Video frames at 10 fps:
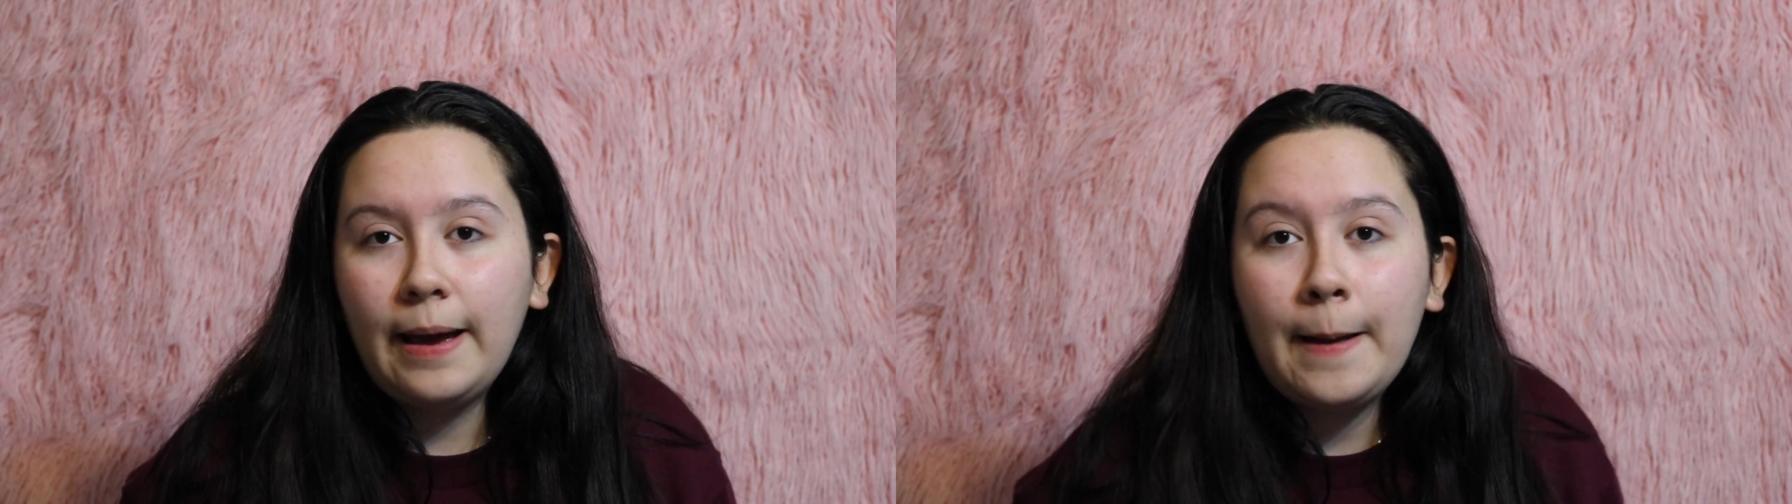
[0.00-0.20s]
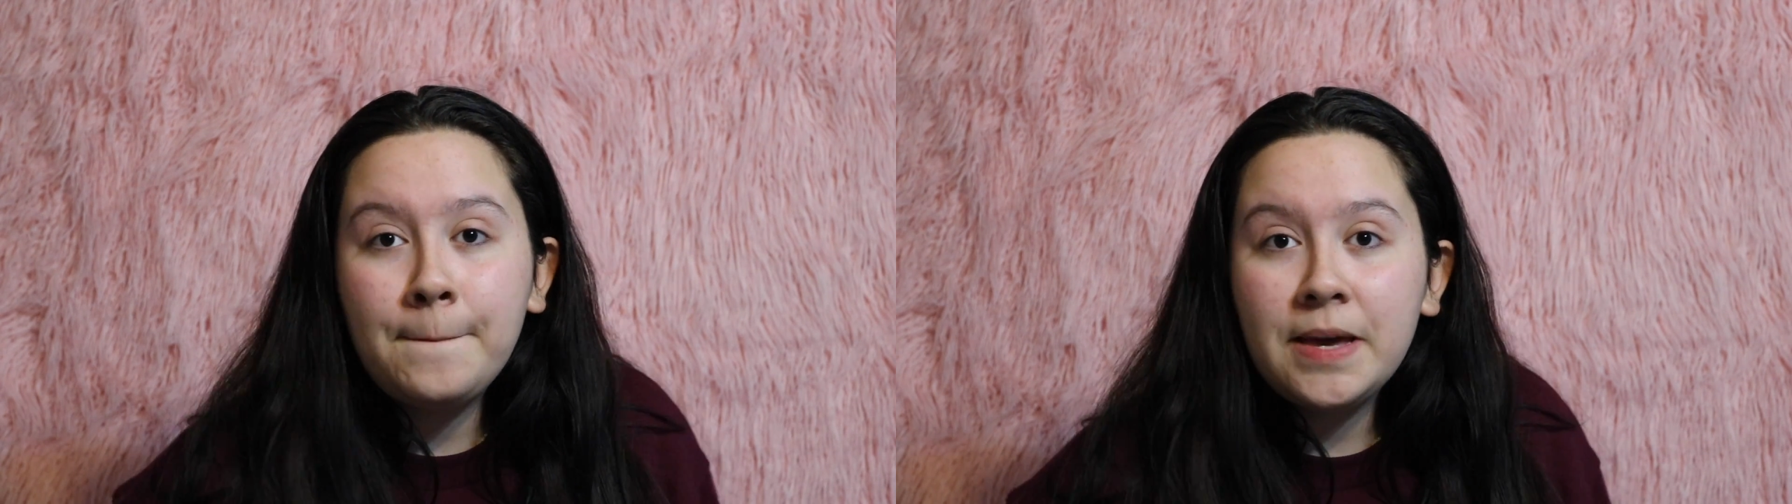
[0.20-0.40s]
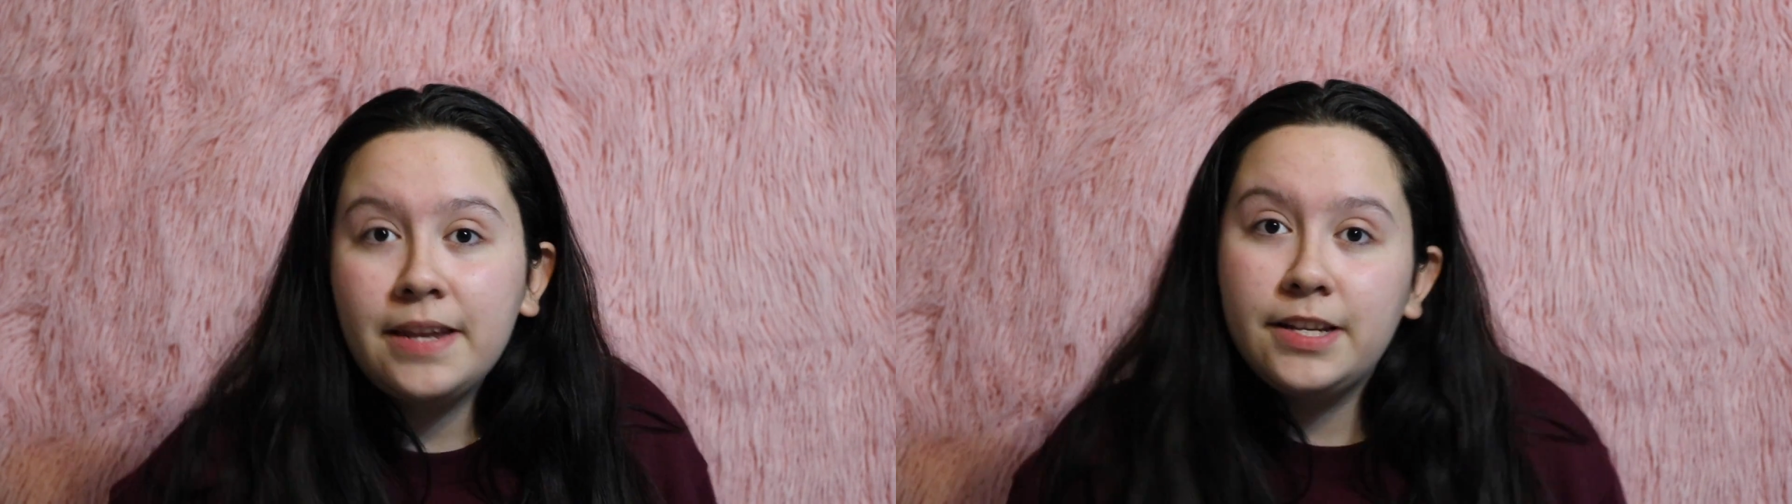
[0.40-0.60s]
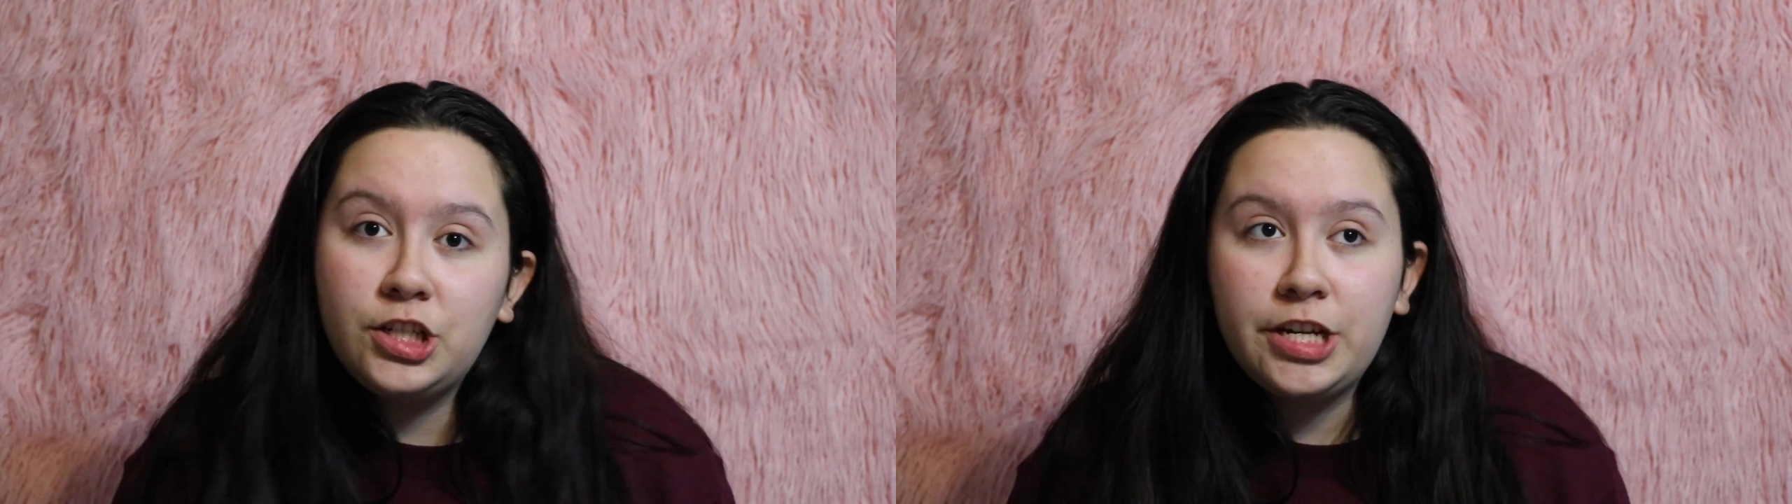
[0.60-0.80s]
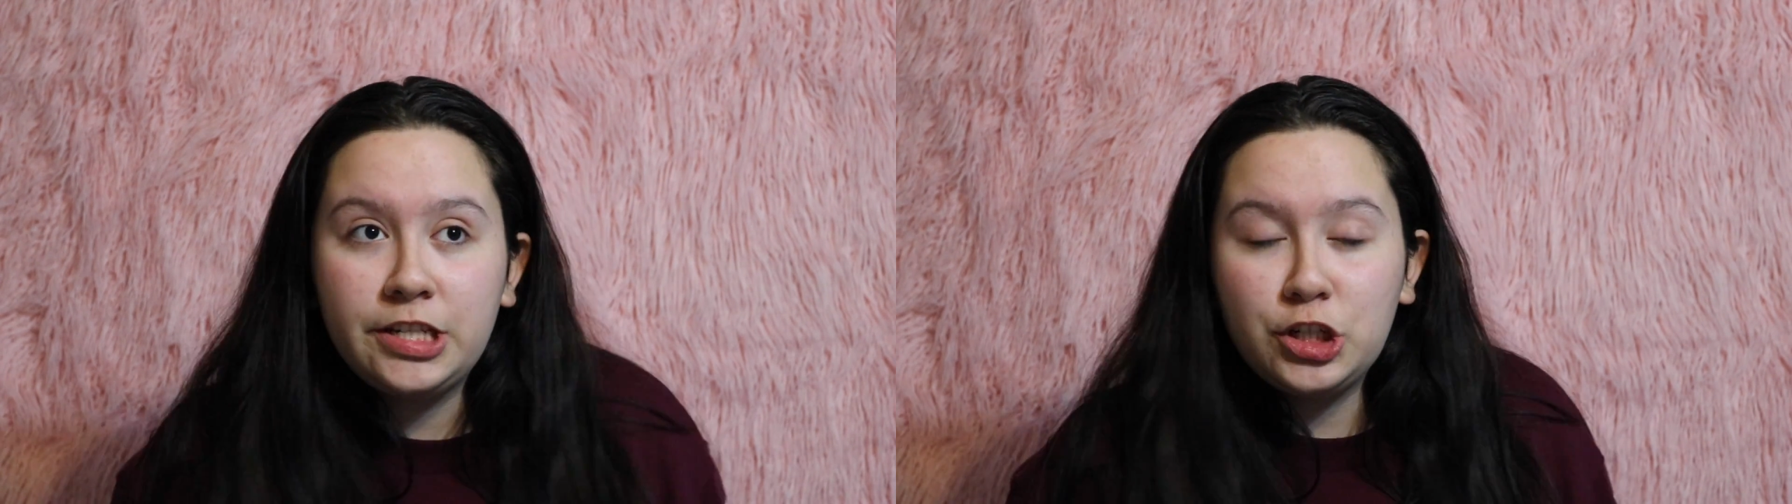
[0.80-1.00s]
I'm going to
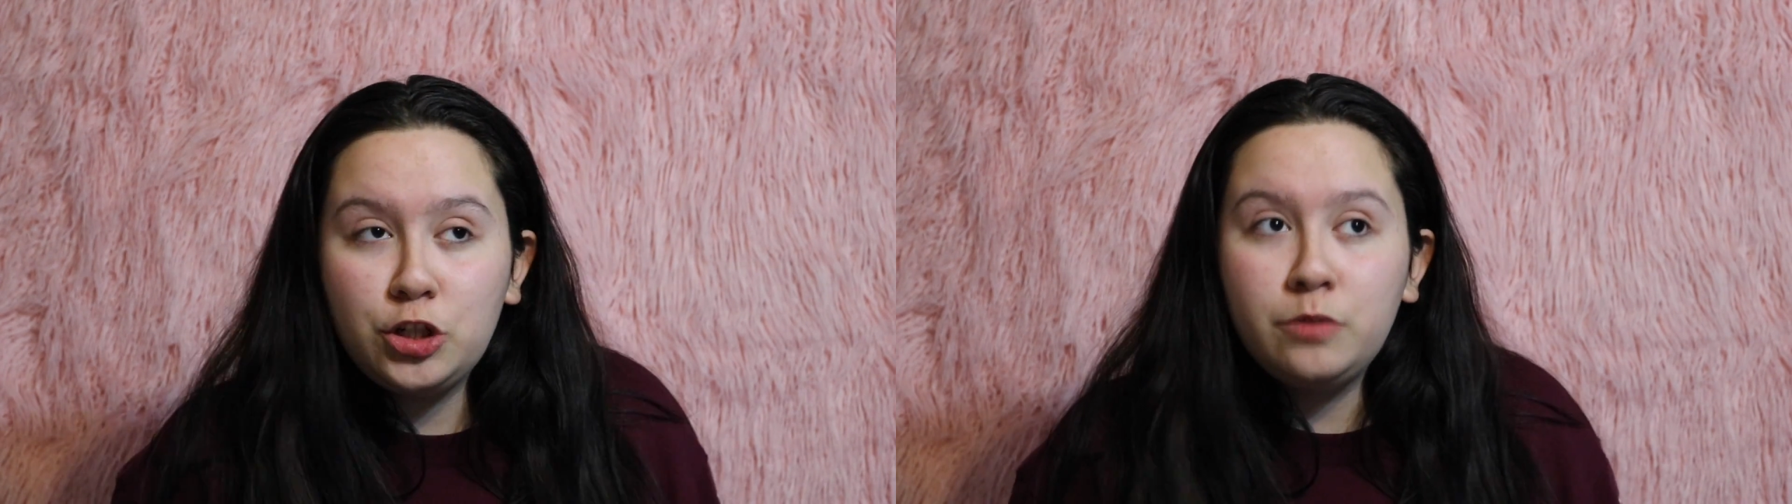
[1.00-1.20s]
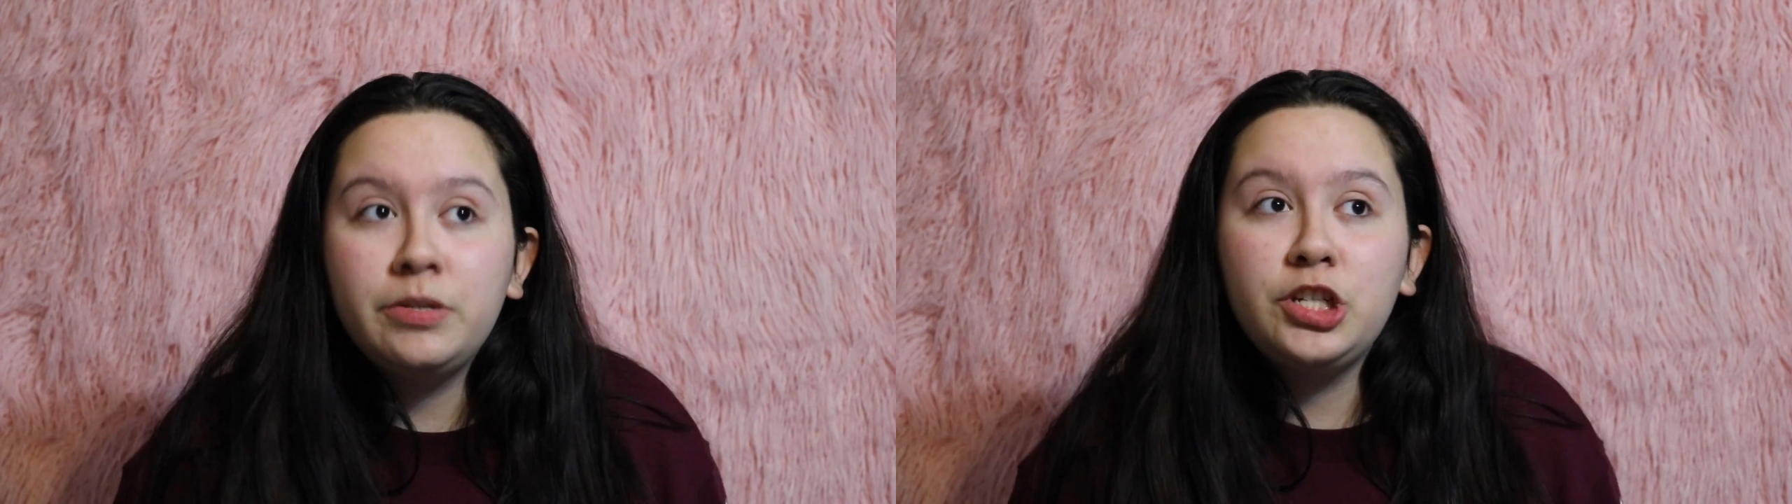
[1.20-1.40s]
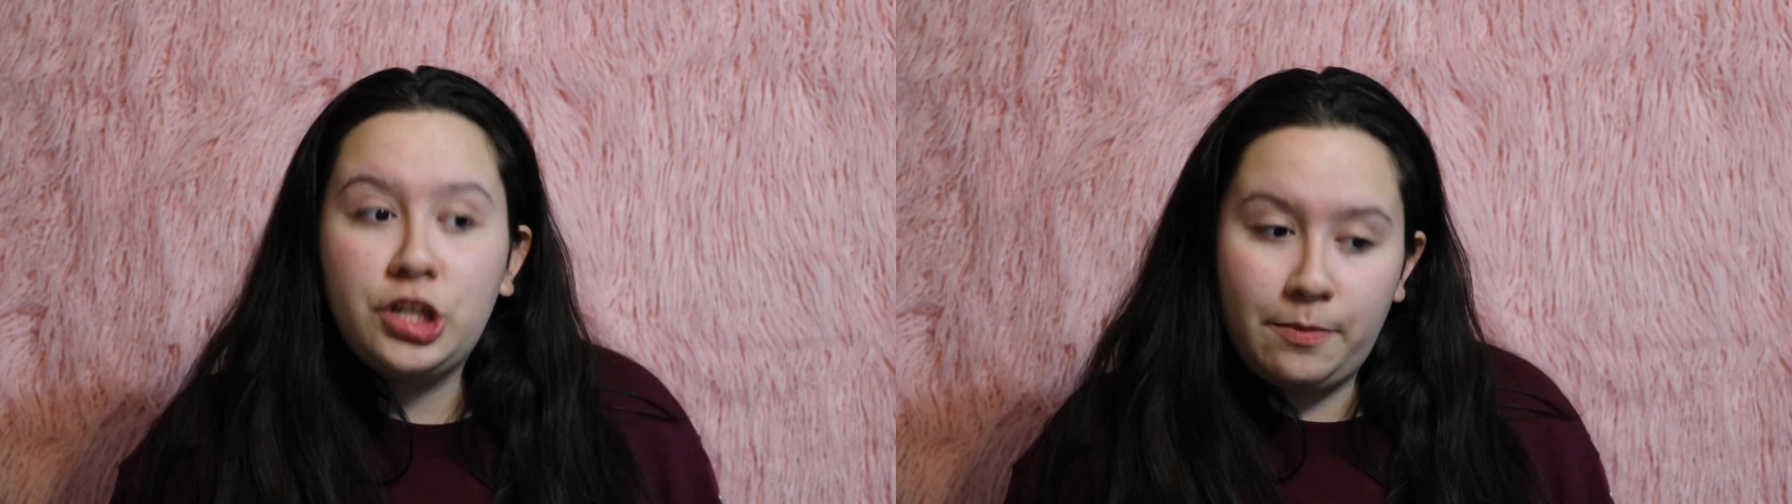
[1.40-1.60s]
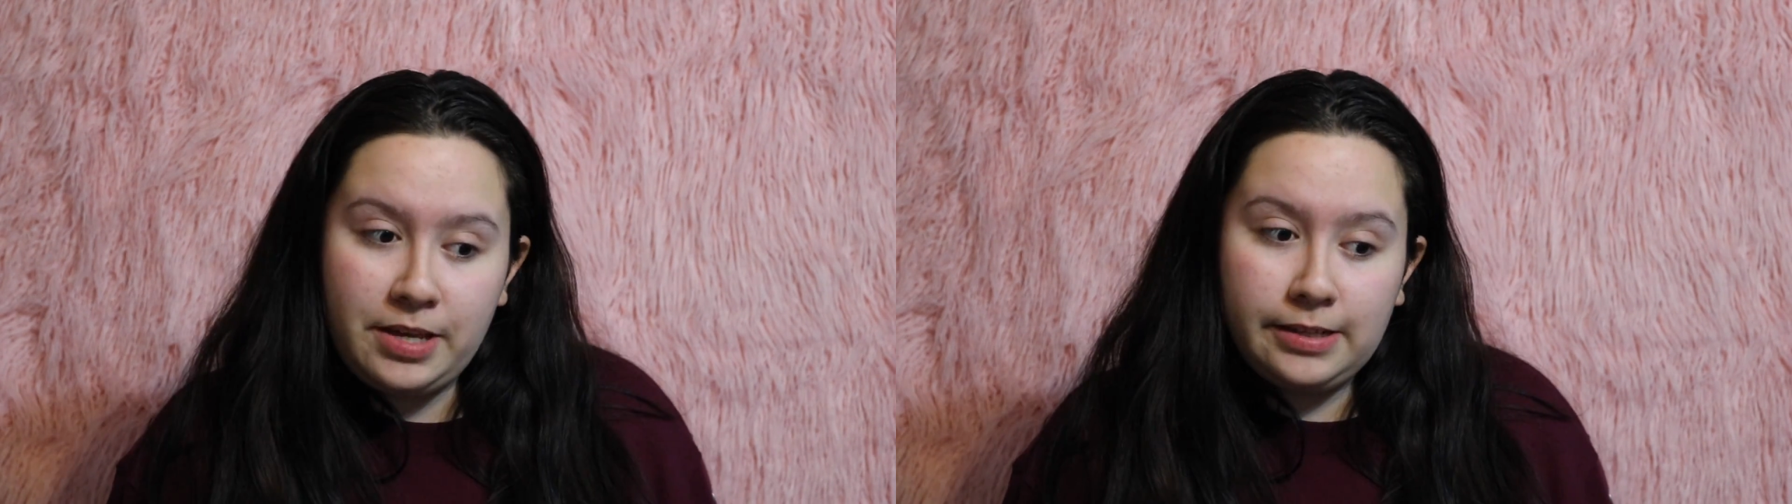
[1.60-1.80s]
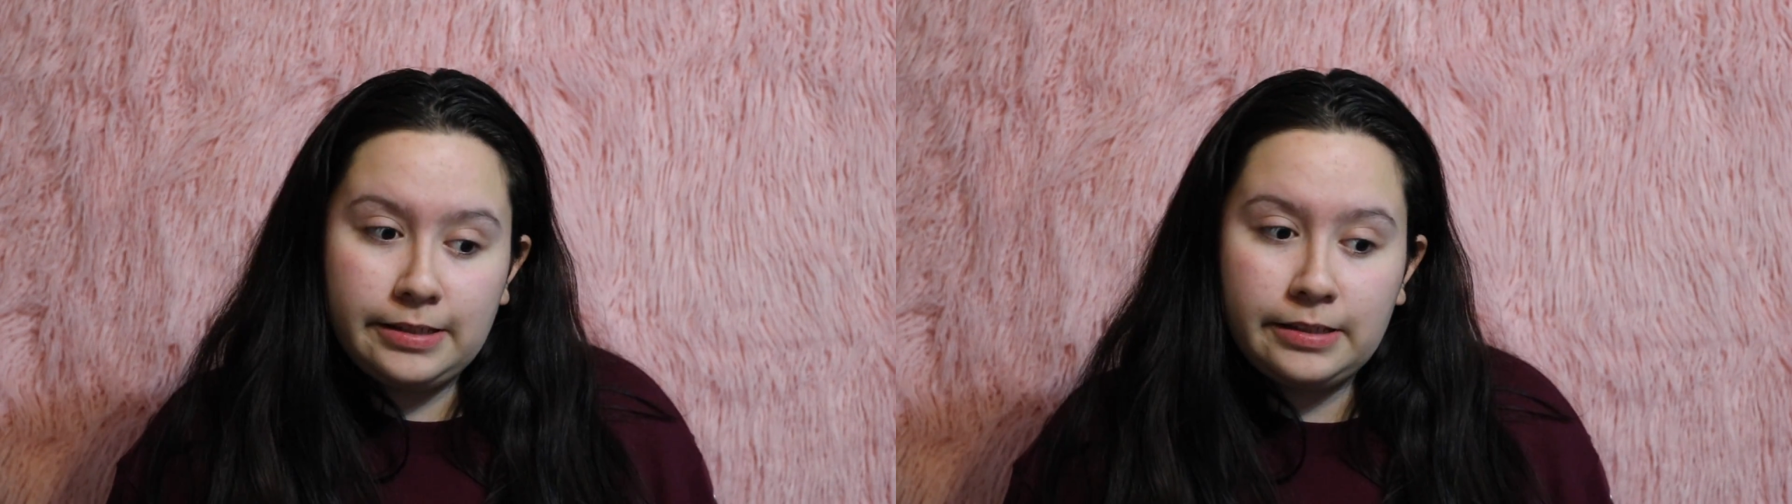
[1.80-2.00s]
change into my
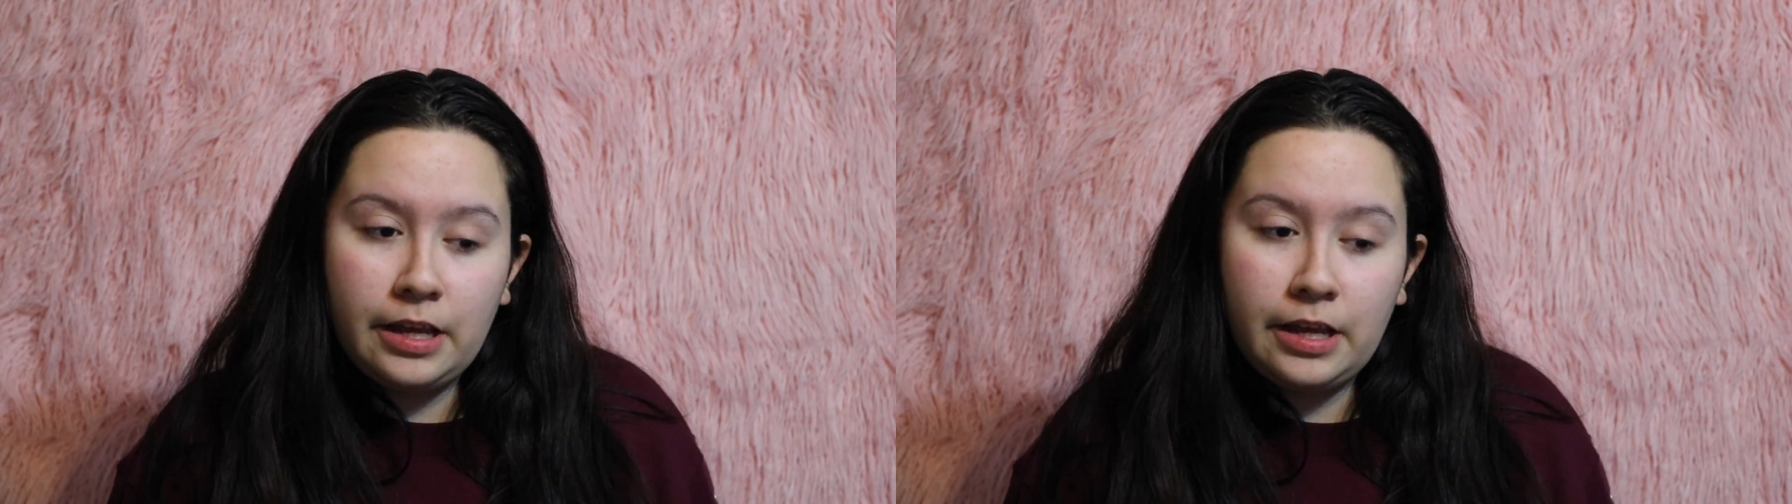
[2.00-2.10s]
jammies.